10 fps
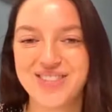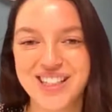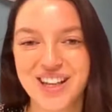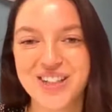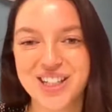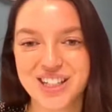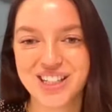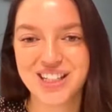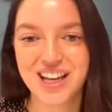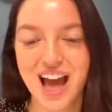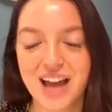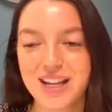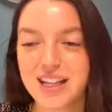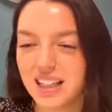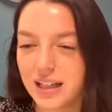So we just
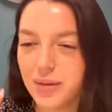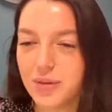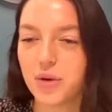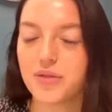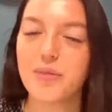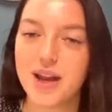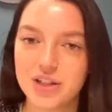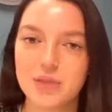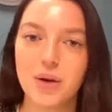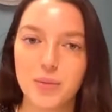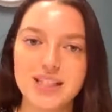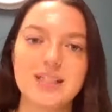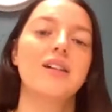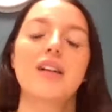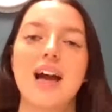need a little bit more information, but we
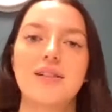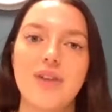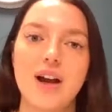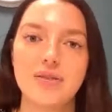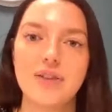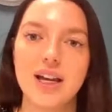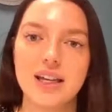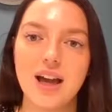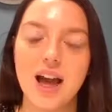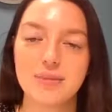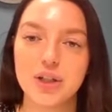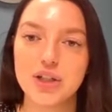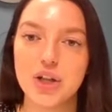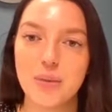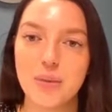still can verify
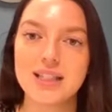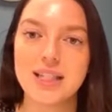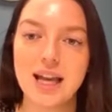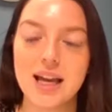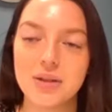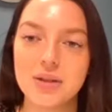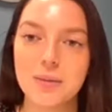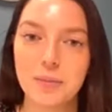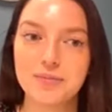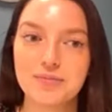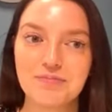consumer bank details.